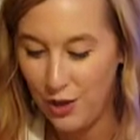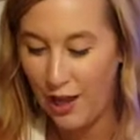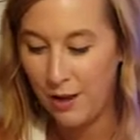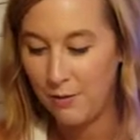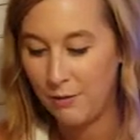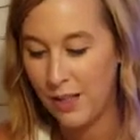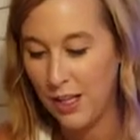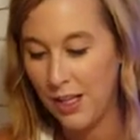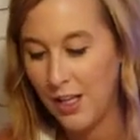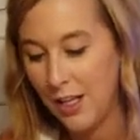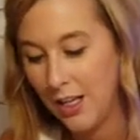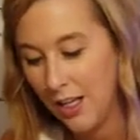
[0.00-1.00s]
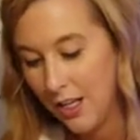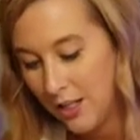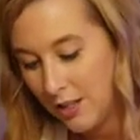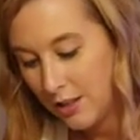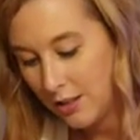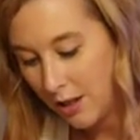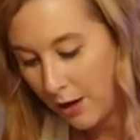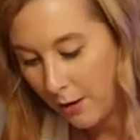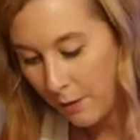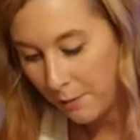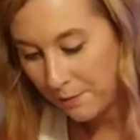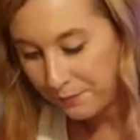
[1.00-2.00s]
that?
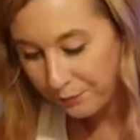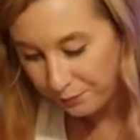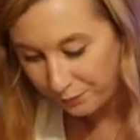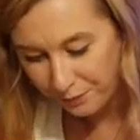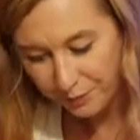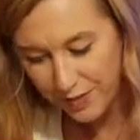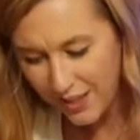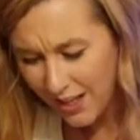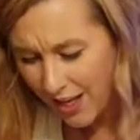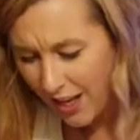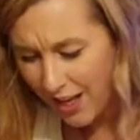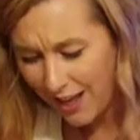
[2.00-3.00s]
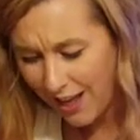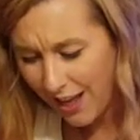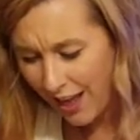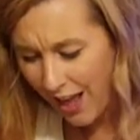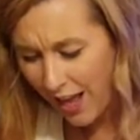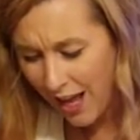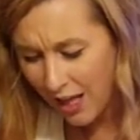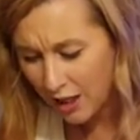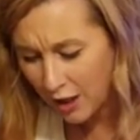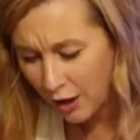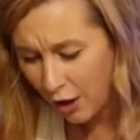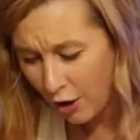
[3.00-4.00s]
So, I
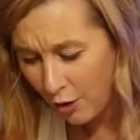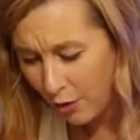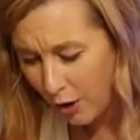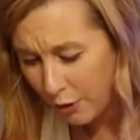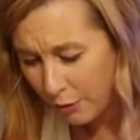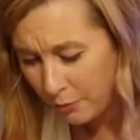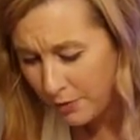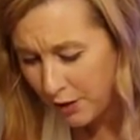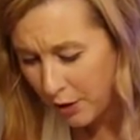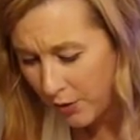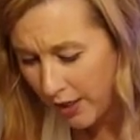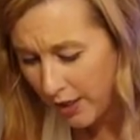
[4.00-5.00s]
had low hopes going